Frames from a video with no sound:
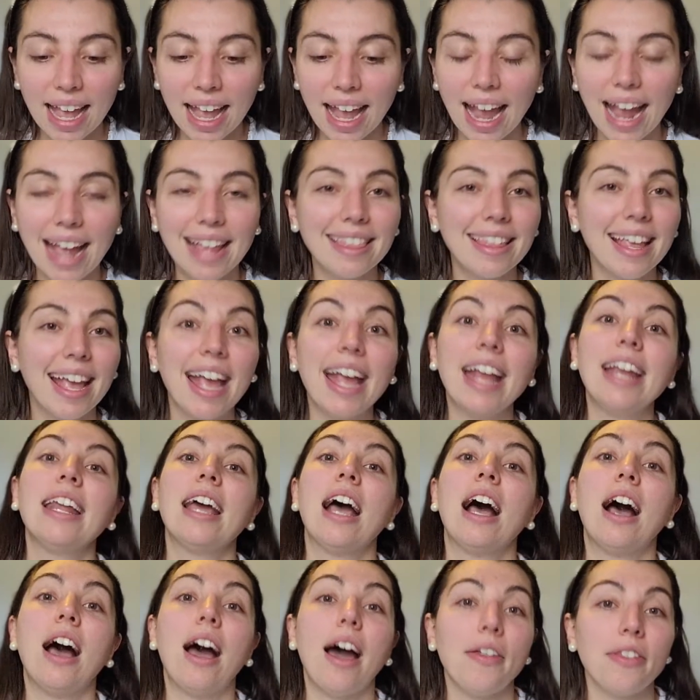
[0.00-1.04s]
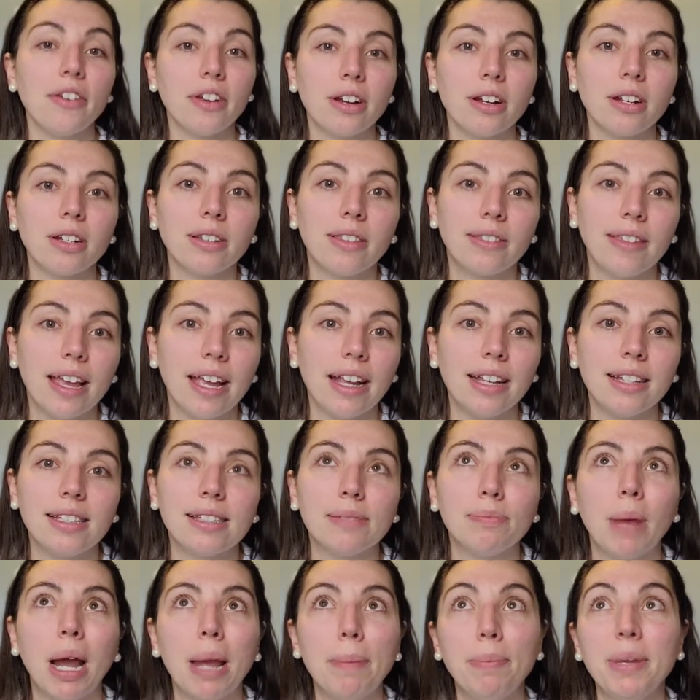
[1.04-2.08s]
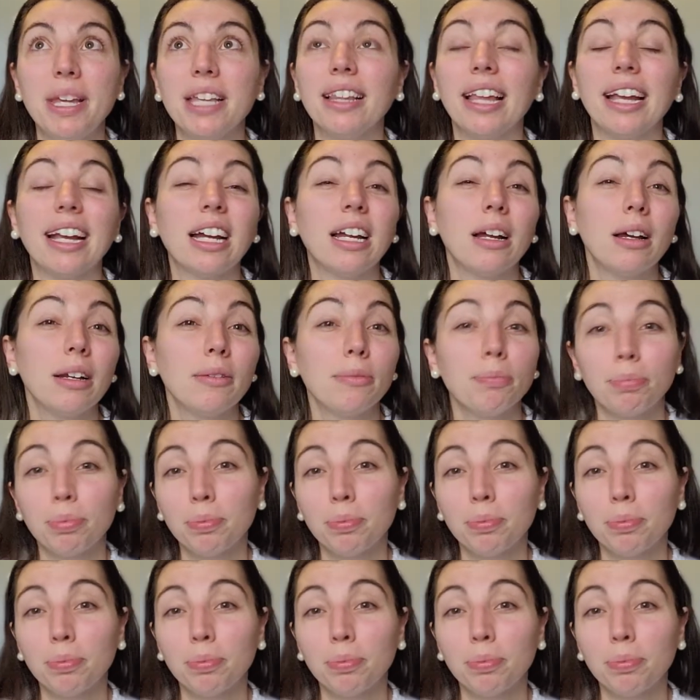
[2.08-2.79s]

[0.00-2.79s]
And then other things might be like an